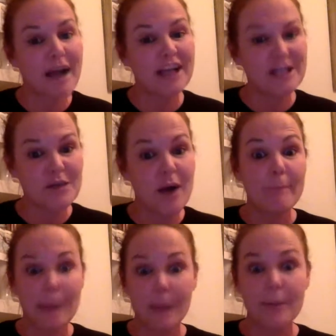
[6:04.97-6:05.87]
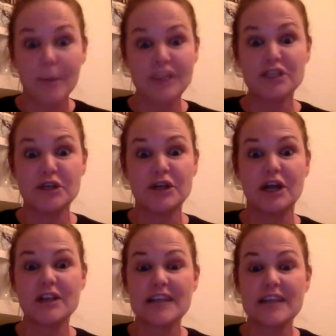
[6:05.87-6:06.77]
do our Bumble Bee Tuna because
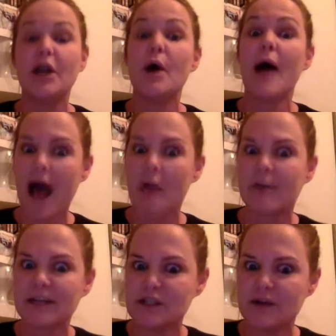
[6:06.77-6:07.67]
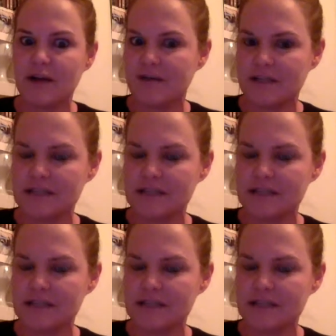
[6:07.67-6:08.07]
I know how much you love it.